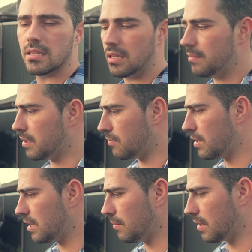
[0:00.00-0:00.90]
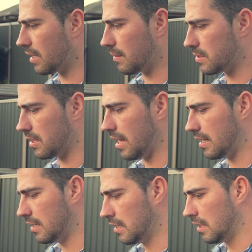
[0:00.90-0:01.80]
is the limit, really, when it comes to
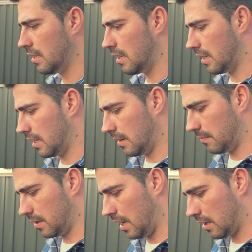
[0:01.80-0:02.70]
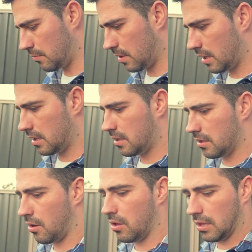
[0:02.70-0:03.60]
that. And really
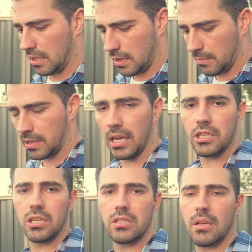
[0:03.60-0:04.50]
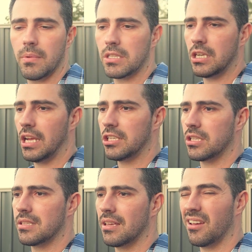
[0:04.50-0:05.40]
the only limitation is your
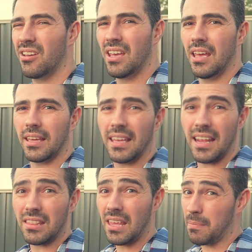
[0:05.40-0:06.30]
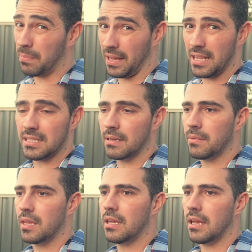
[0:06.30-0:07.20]
imagination. So get out there, plant
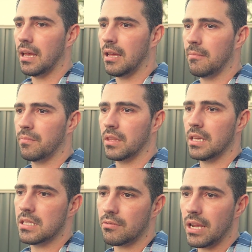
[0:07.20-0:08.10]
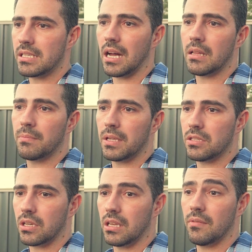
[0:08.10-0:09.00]
something. These raised garden
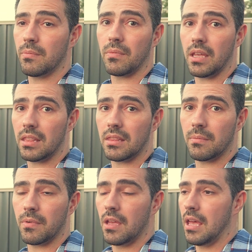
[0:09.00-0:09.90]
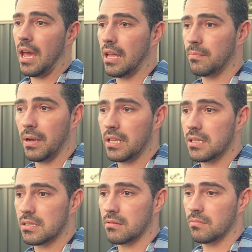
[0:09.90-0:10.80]
beds, you can even get them at
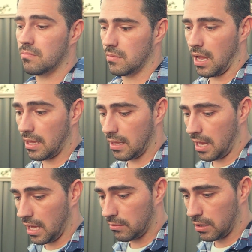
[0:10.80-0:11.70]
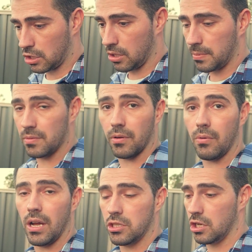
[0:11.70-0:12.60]
Bunnings and other hardware shops for
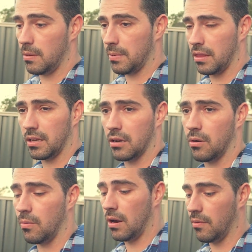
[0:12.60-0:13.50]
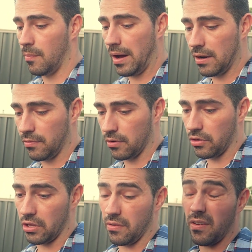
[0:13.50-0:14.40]
quite cheap. I think I got one of mine for
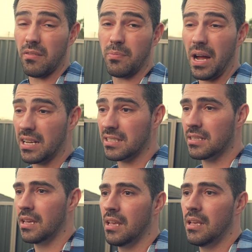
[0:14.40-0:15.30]
35 bucks,